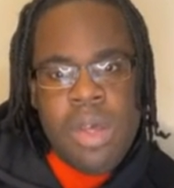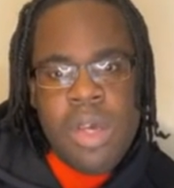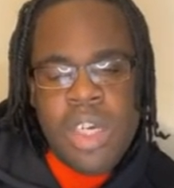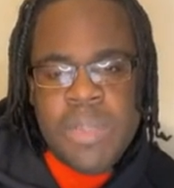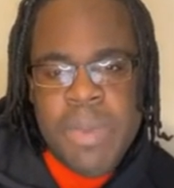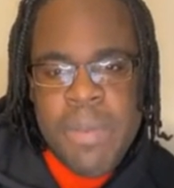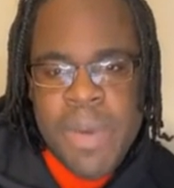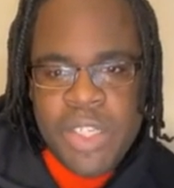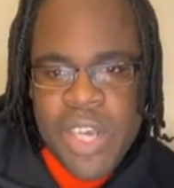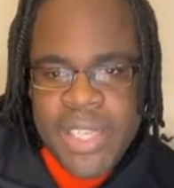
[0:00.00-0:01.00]
Because
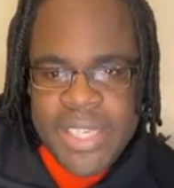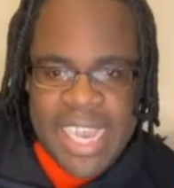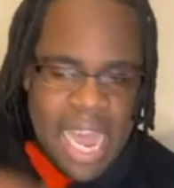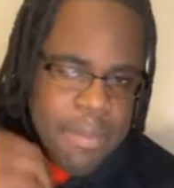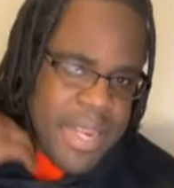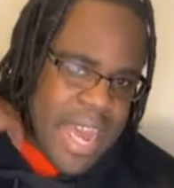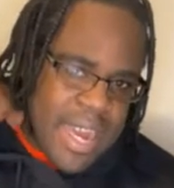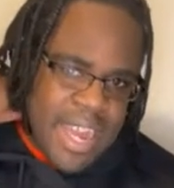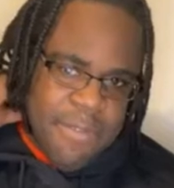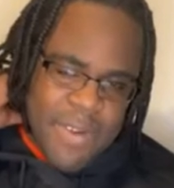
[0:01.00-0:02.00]
people are trying to calm me
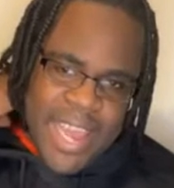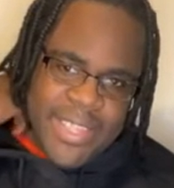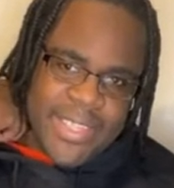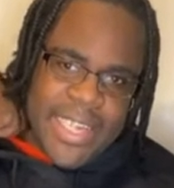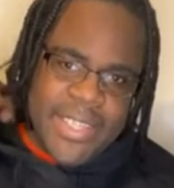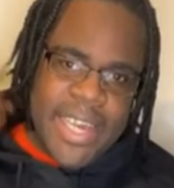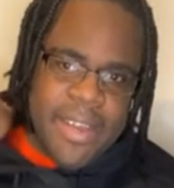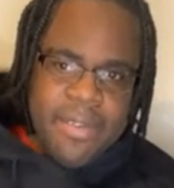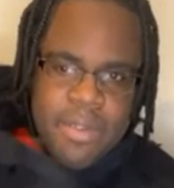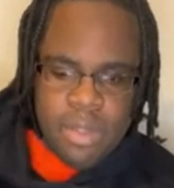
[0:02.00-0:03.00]
down left, right, and
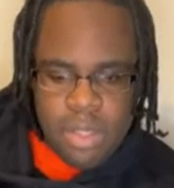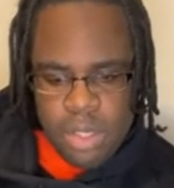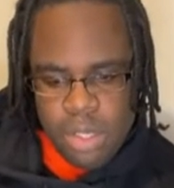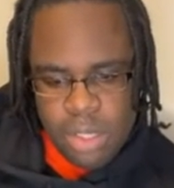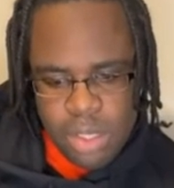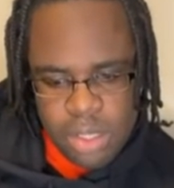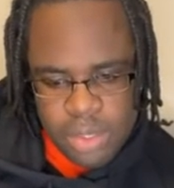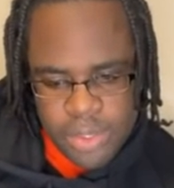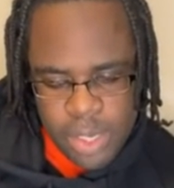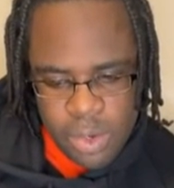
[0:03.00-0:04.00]
center.
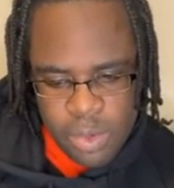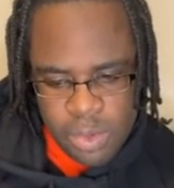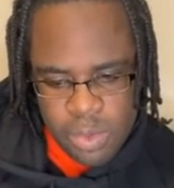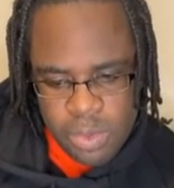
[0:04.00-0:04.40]
So